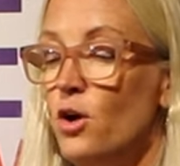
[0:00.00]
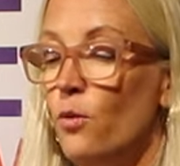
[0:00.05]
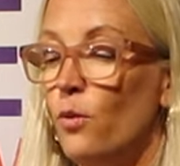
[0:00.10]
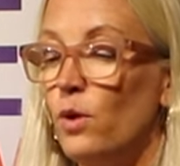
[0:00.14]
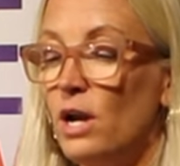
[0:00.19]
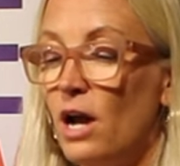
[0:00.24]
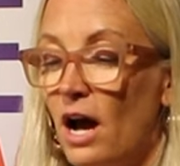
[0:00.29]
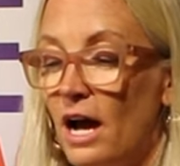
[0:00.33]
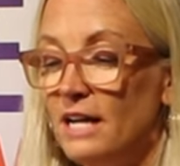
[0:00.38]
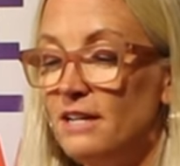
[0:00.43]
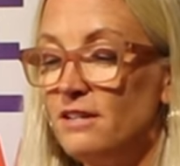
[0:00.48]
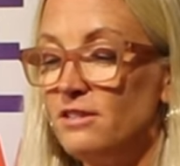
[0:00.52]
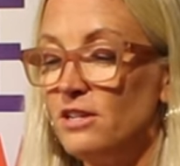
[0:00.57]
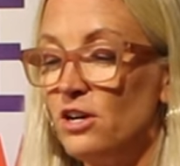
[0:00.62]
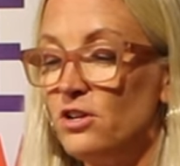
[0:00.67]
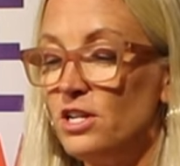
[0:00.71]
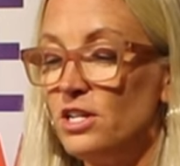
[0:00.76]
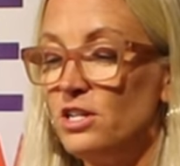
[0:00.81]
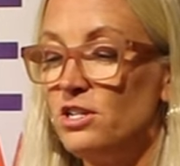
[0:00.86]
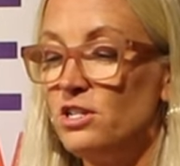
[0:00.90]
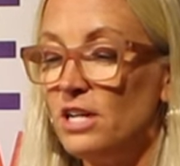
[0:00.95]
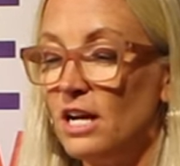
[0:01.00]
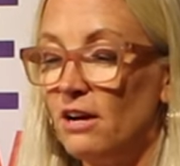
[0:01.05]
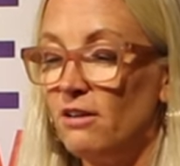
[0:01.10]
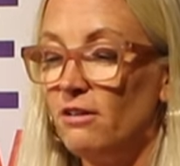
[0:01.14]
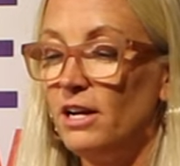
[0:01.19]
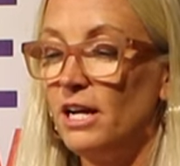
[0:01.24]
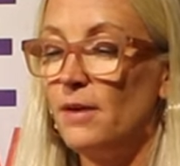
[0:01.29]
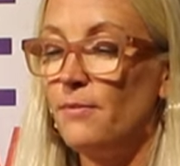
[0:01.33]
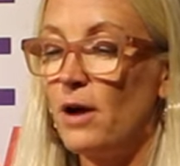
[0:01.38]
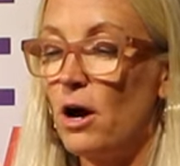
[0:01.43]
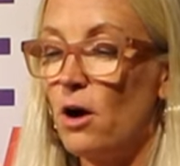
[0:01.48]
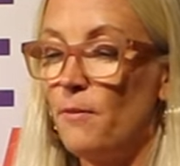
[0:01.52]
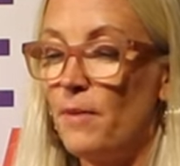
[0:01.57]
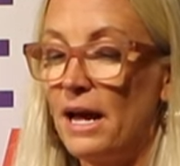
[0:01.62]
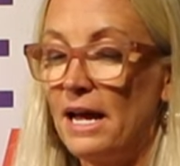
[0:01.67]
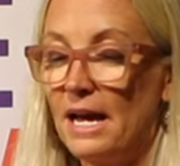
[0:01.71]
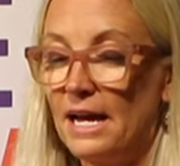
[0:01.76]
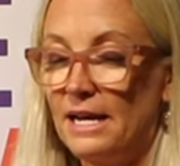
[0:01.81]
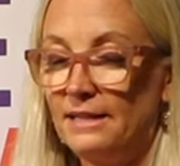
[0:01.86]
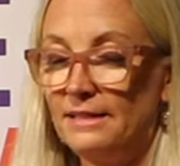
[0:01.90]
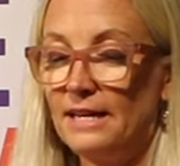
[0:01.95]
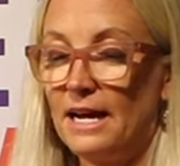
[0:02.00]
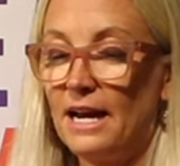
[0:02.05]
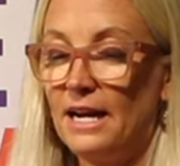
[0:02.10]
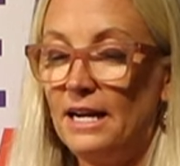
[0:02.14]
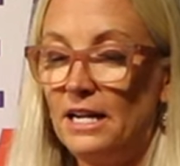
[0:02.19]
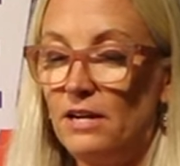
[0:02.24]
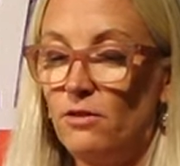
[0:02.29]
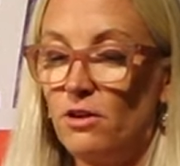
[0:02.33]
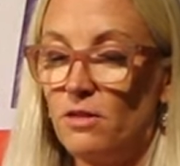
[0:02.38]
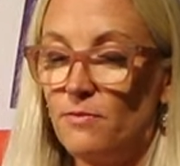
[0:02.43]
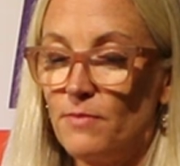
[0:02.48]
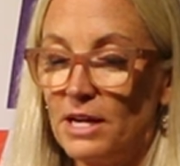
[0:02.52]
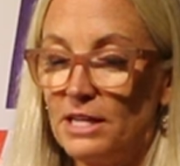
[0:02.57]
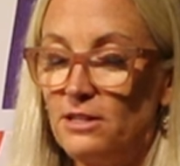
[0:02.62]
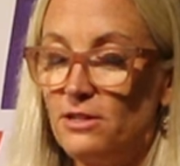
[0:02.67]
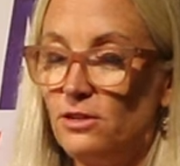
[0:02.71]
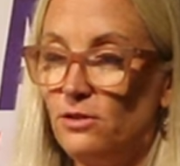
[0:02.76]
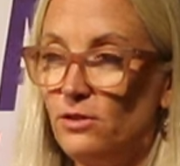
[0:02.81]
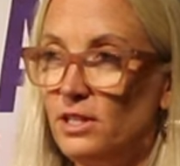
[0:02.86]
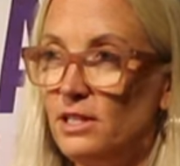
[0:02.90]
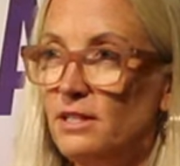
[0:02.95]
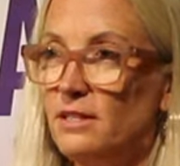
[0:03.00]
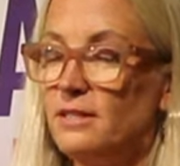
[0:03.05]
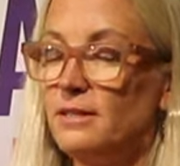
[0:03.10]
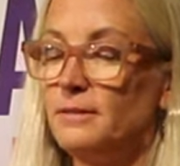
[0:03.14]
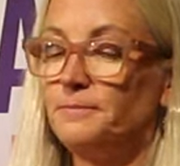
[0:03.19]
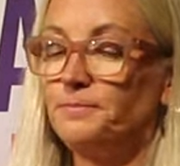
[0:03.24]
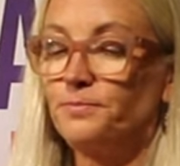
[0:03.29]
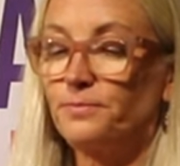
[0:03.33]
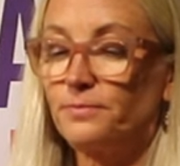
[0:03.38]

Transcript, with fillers: When I started sharing about my anxiety with my students,